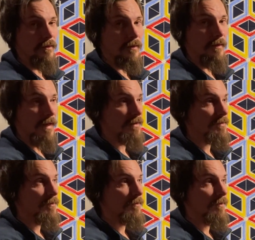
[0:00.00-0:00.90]
that's
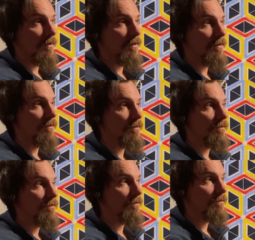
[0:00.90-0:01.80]
what we're all
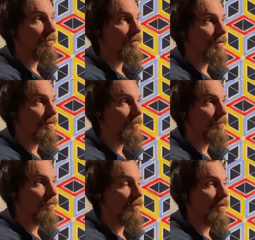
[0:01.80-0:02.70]
looking
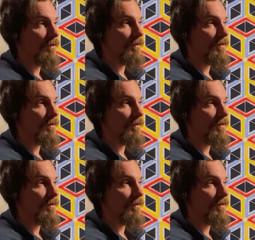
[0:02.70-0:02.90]
for,